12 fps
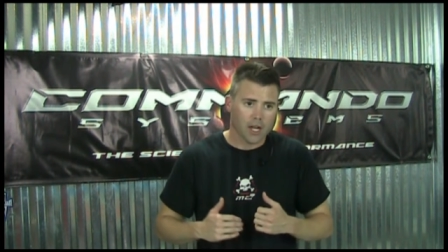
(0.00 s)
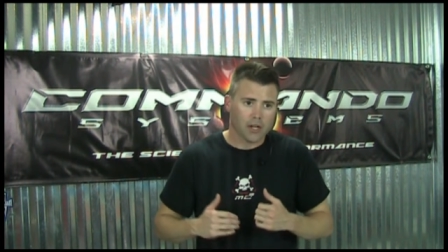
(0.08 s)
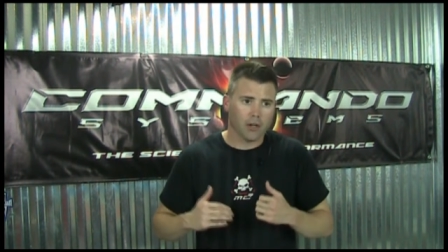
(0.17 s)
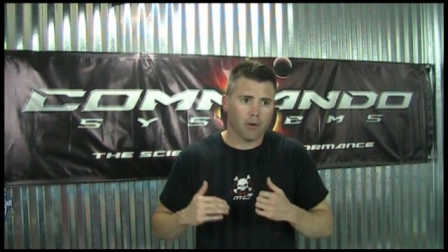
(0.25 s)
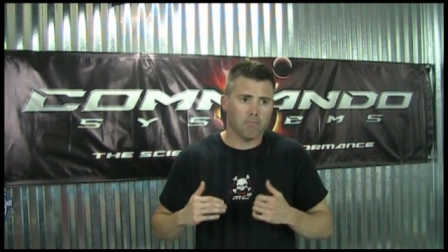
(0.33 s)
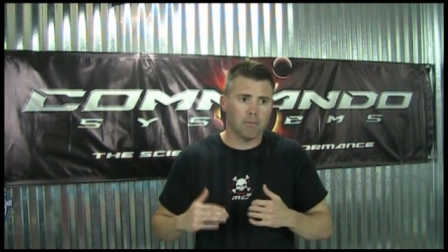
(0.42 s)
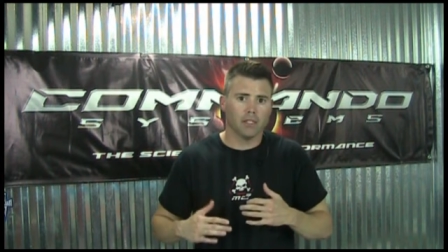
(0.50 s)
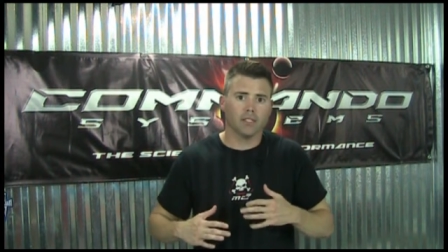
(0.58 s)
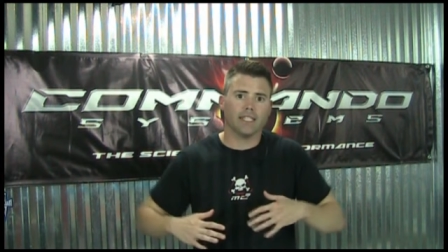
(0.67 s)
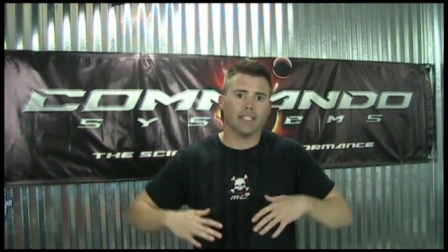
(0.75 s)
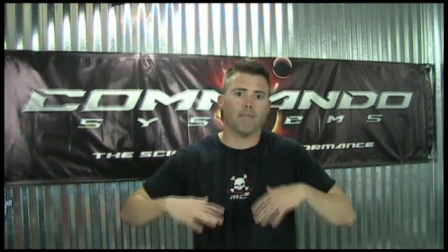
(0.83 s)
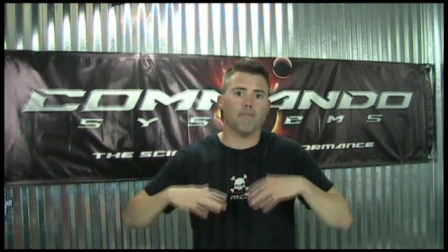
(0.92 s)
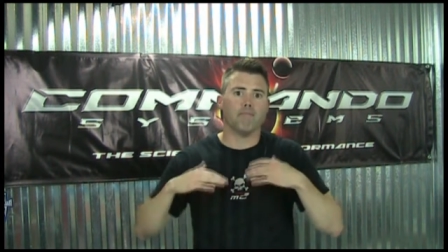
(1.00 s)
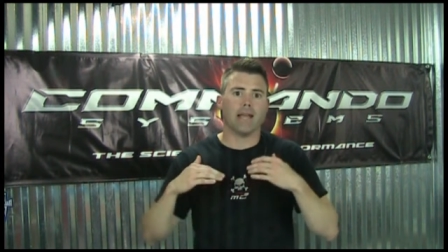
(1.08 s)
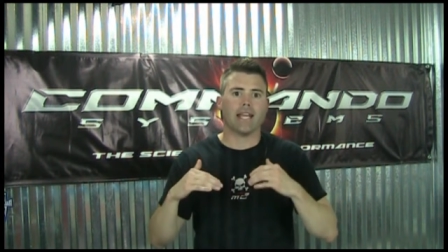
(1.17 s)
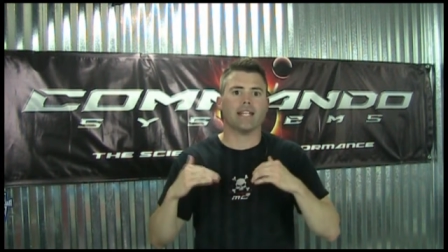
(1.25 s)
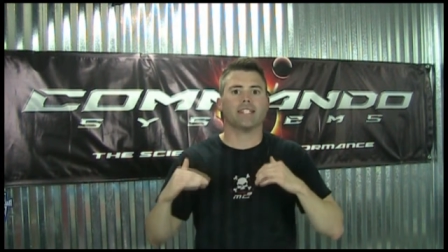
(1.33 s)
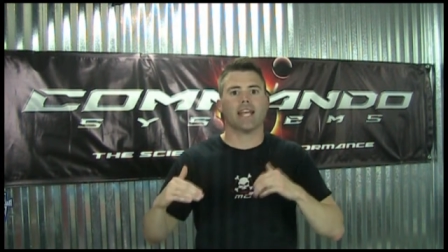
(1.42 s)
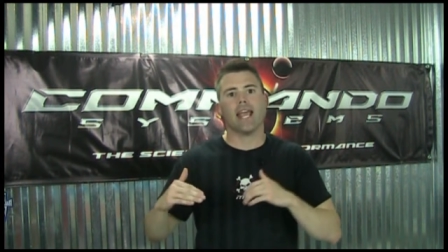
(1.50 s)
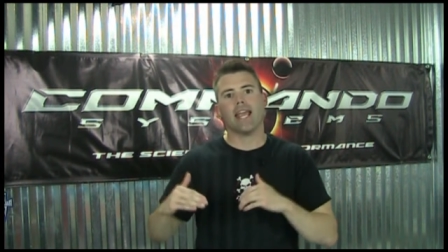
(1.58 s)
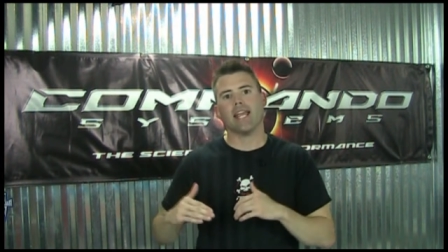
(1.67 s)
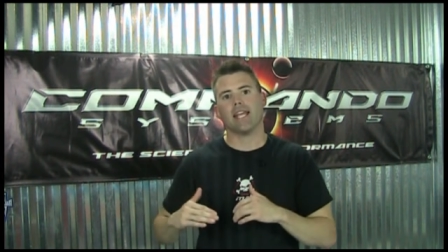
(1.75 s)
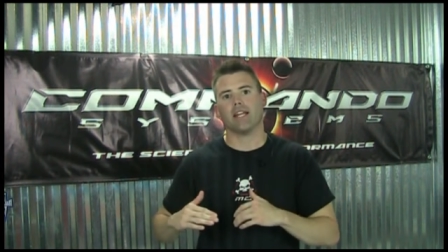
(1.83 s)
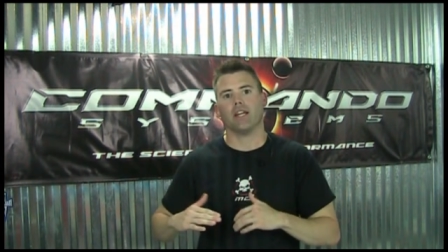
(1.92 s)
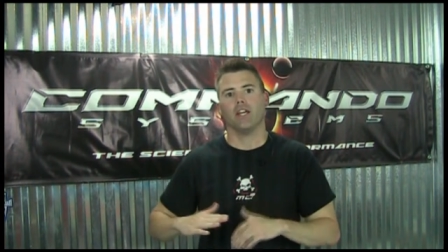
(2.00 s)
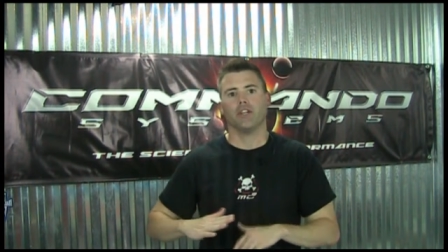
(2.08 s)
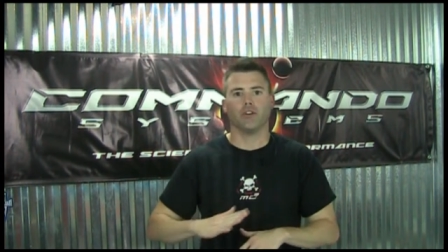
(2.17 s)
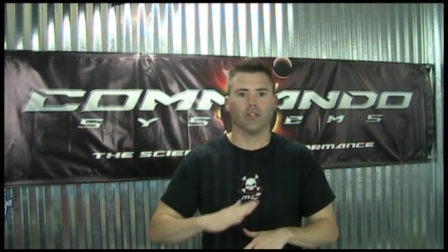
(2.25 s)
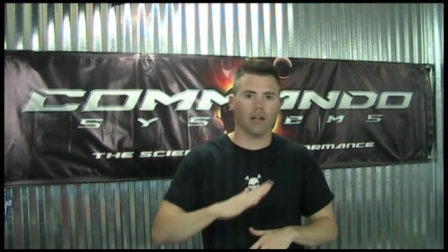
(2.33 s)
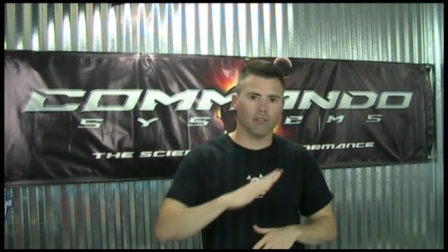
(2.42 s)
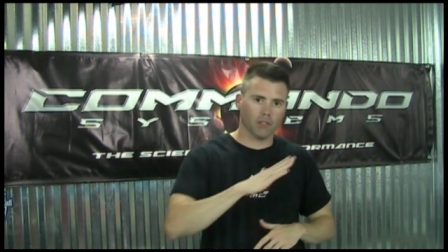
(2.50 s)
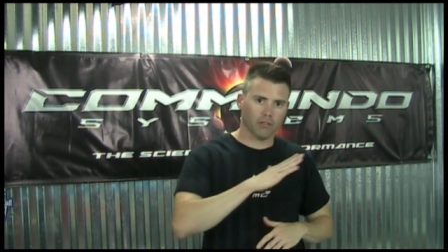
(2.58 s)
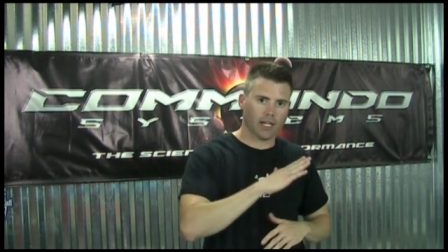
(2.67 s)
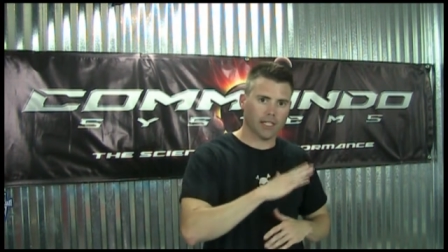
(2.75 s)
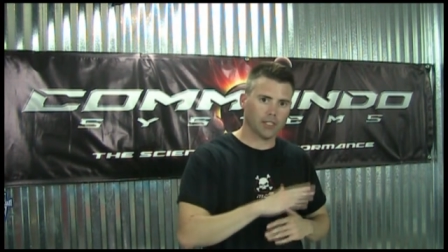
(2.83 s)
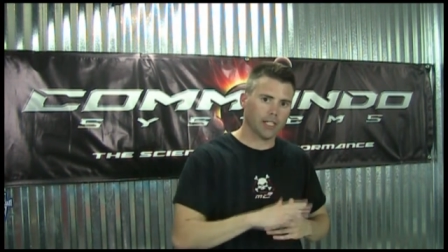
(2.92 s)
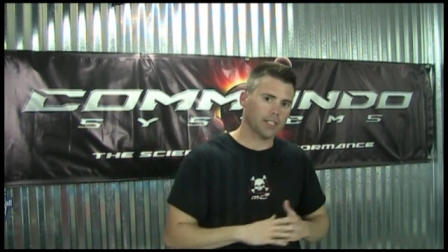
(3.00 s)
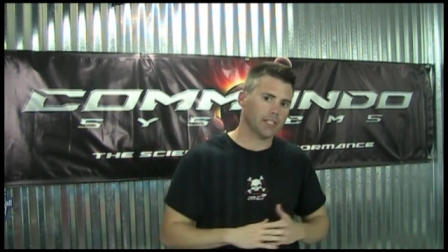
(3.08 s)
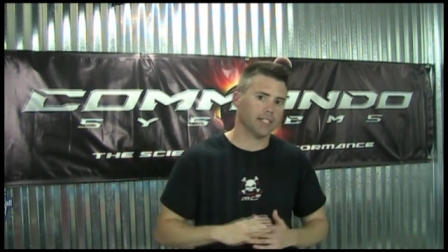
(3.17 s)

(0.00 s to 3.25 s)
your ability to maintain your level of hydration.